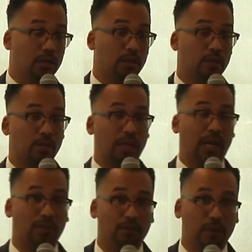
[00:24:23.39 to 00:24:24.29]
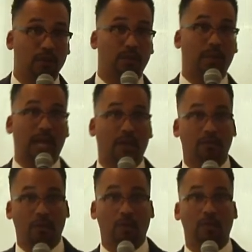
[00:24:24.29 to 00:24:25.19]
It was a block
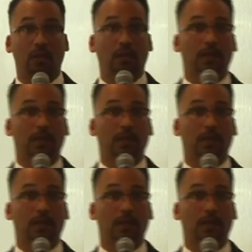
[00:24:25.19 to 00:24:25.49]
from,